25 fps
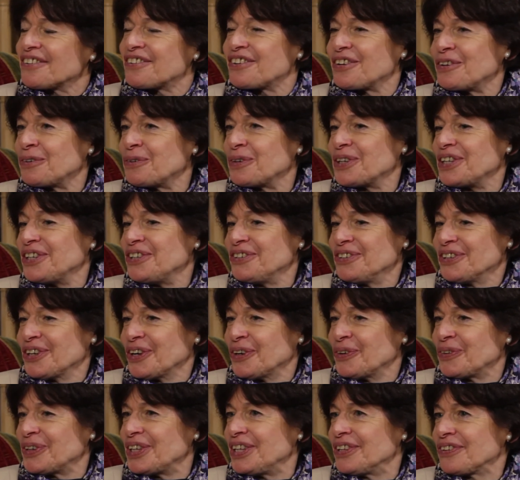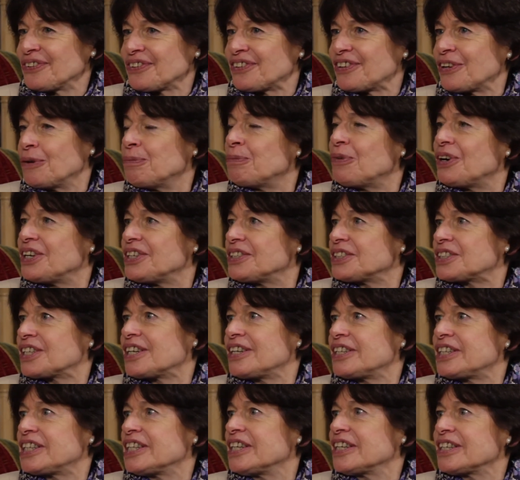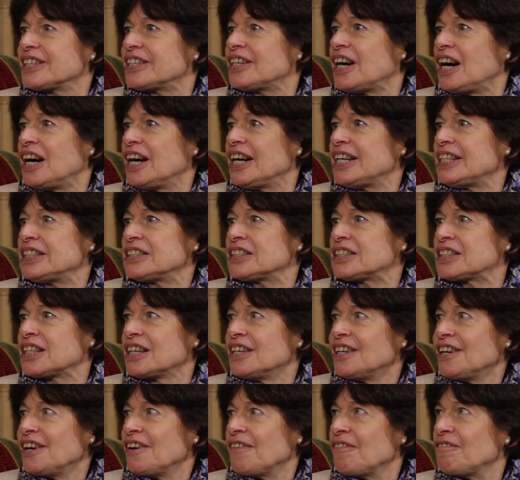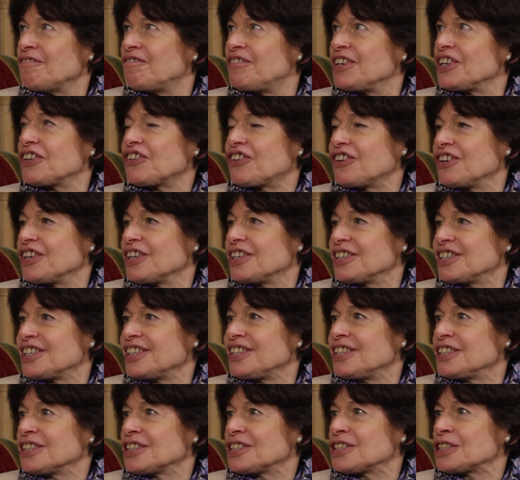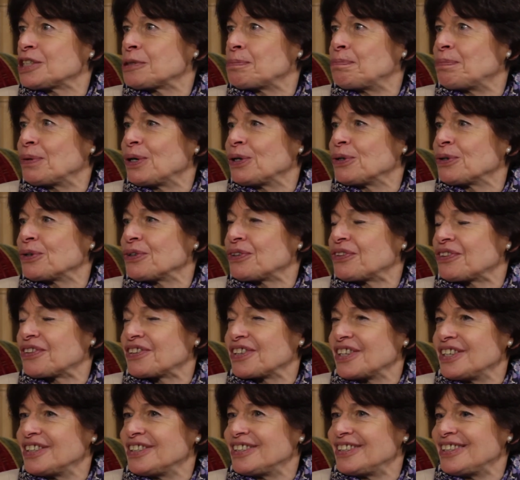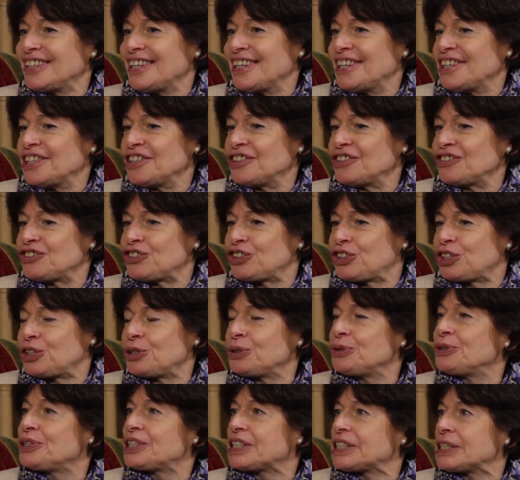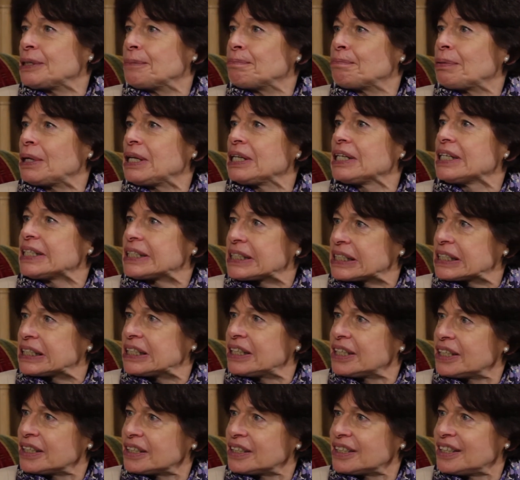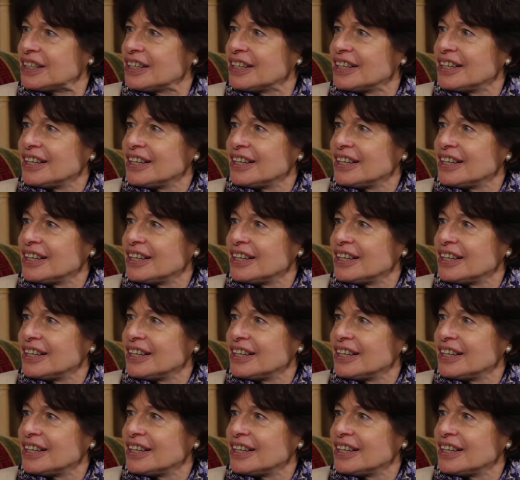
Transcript: So, you know, in some ways, I think Guy's vision is both too simplistic